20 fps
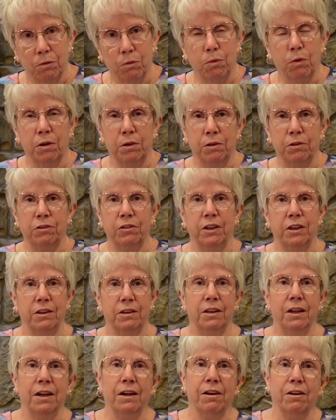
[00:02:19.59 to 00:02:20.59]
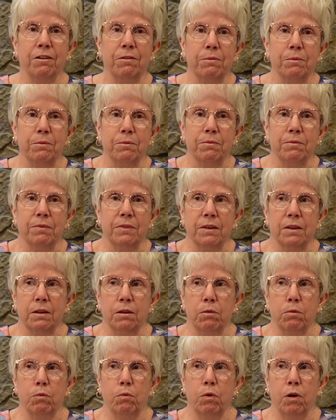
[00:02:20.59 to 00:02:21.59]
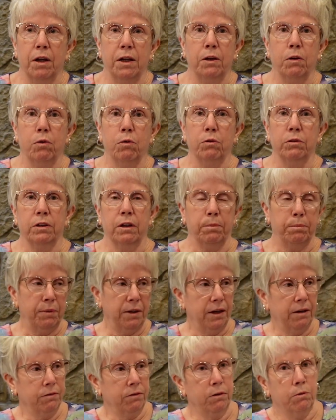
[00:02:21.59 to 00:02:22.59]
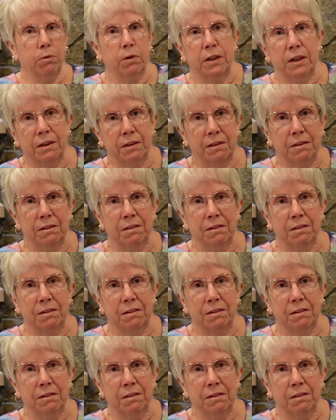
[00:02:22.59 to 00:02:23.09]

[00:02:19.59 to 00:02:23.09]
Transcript: want a seat there, why hold up everyone?